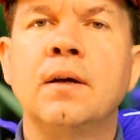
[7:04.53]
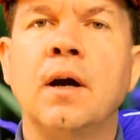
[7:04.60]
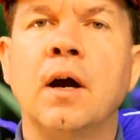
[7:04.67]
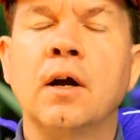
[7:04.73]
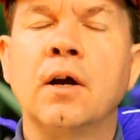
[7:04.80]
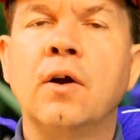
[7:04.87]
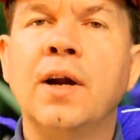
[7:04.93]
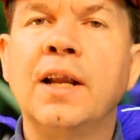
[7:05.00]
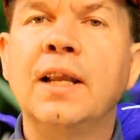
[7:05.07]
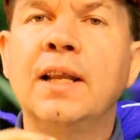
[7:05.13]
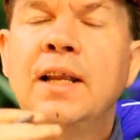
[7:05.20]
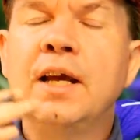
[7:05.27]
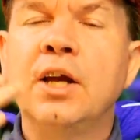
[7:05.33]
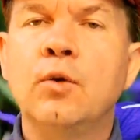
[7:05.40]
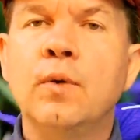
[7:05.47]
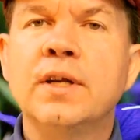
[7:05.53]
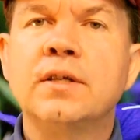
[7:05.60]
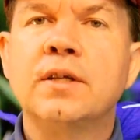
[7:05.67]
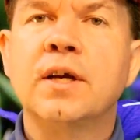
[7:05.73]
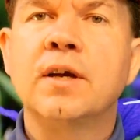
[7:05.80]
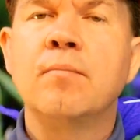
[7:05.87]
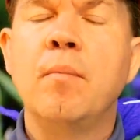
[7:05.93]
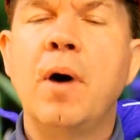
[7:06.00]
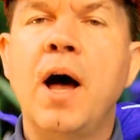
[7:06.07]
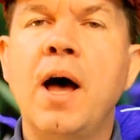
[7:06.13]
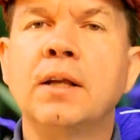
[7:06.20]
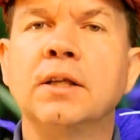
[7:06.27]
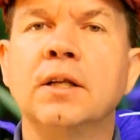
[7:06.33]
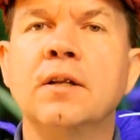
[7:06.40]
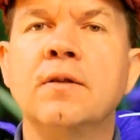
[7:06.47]
our current linguistic
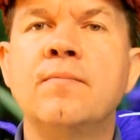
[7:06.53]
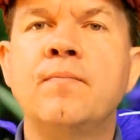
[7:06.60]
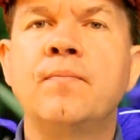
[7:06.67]
model,